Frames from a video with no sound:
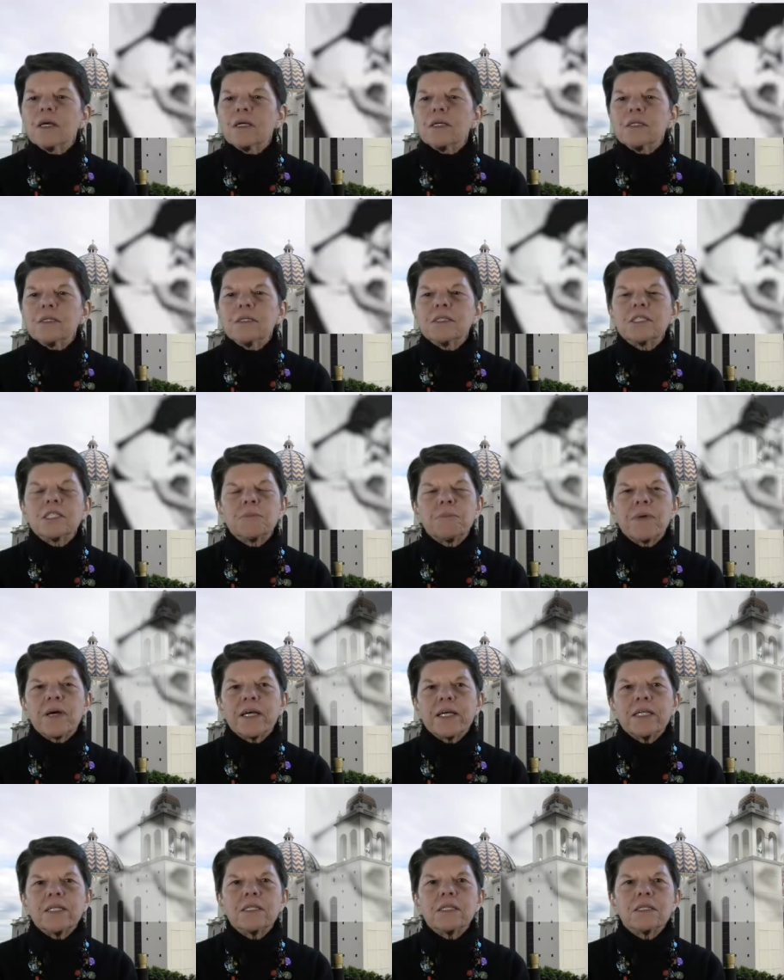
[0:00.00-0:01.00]

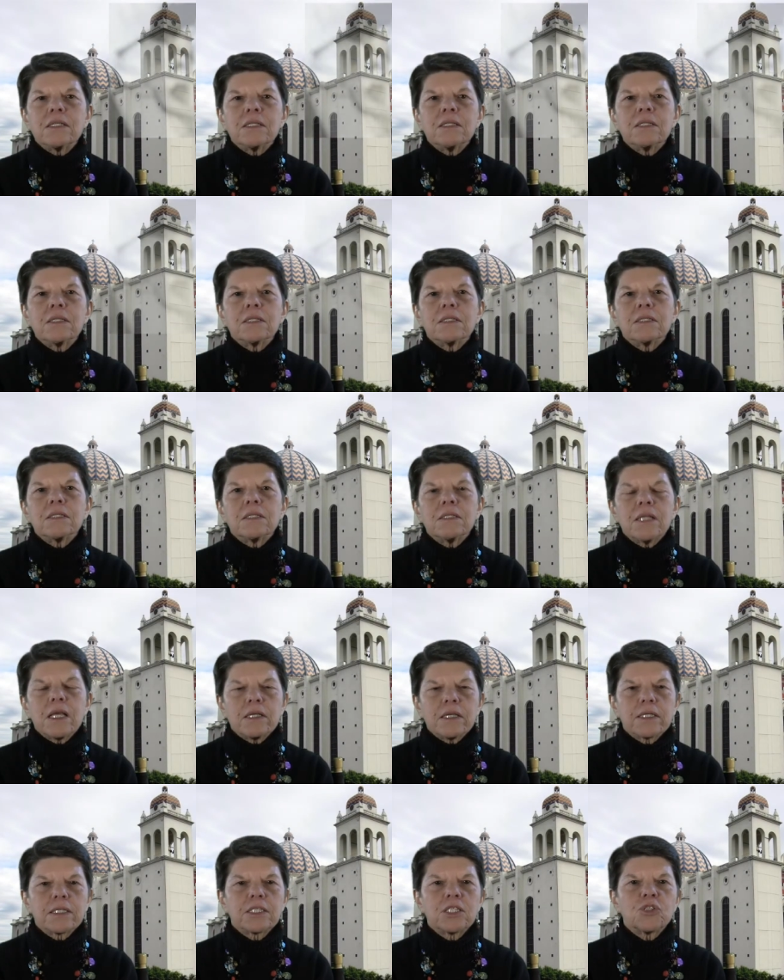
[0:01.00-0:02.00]
Despite the
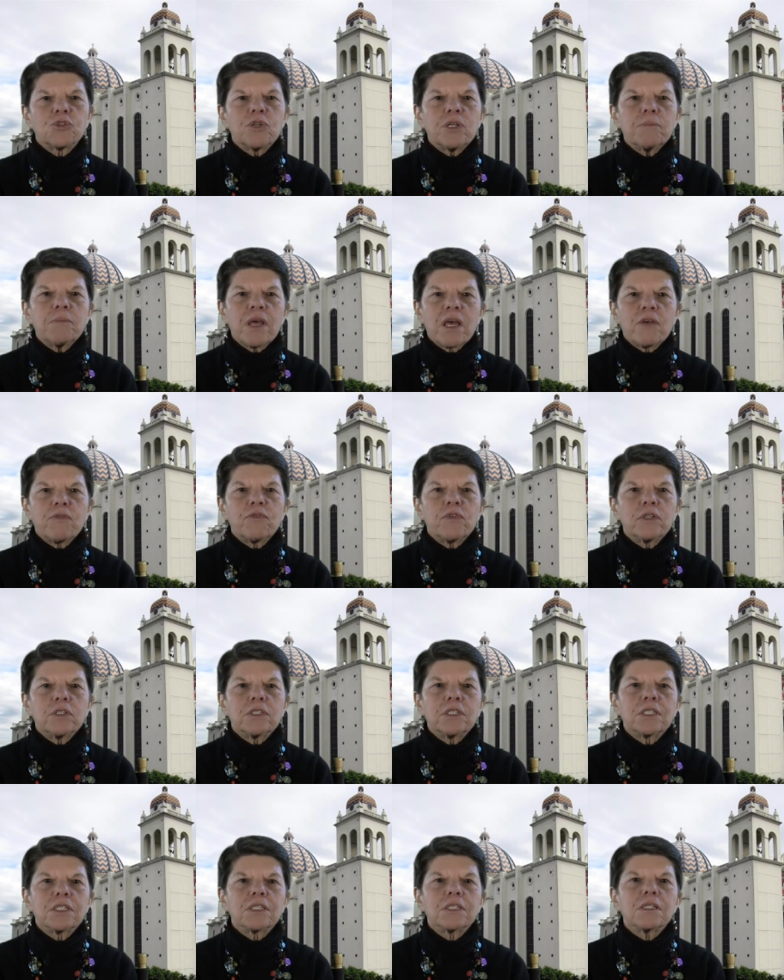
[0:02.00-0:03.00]
extreme
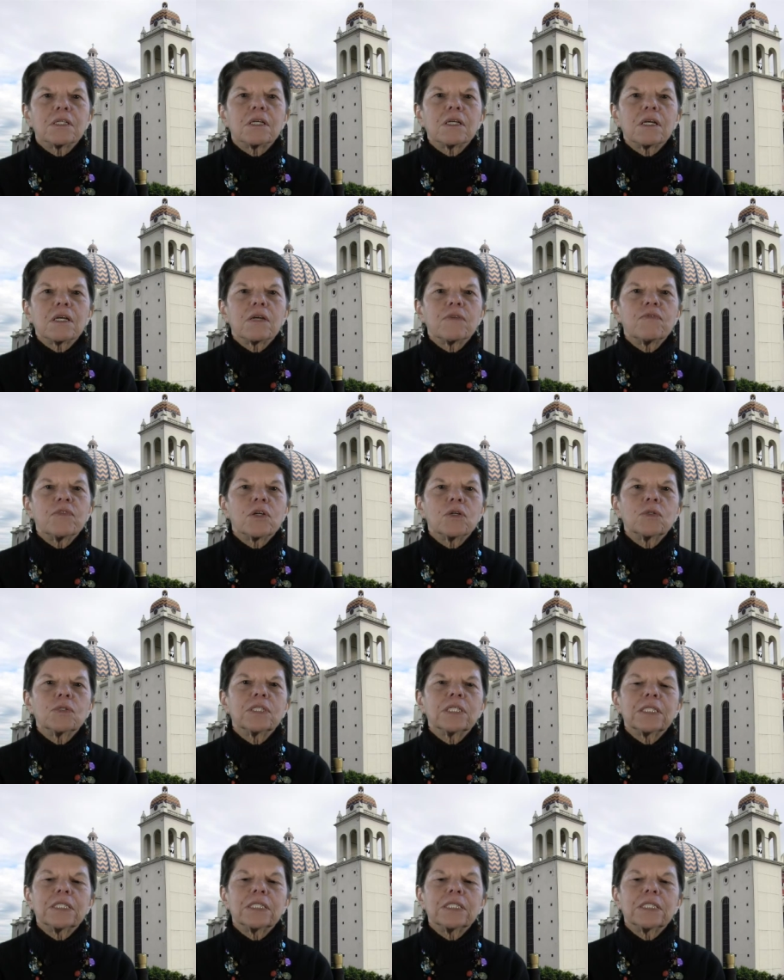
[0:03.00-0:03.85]
efforts of those in